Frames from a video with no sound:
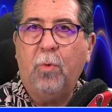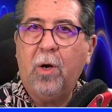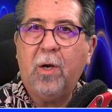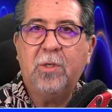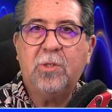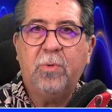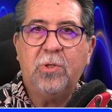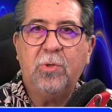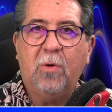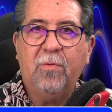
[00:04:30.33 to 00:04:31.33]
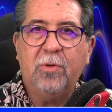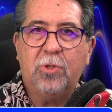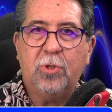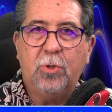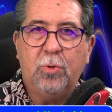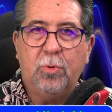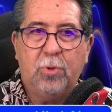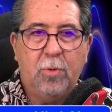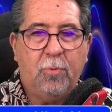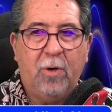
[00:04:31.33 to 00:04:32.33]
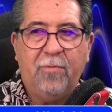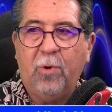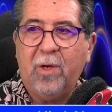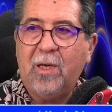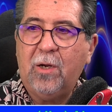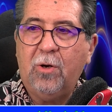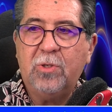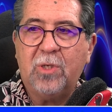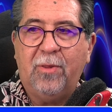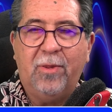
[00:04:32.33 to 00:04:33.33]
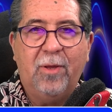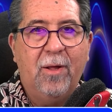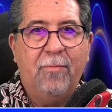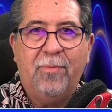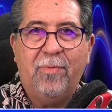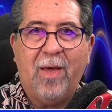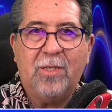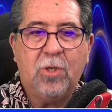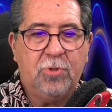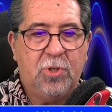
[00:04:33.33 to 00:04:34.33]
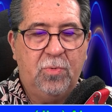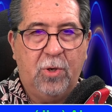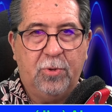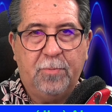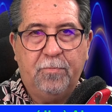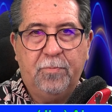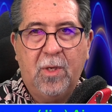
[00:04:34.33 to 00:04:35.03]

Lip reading: we're going to switch you over to 2.4 gigahertz, and that's all she wrote.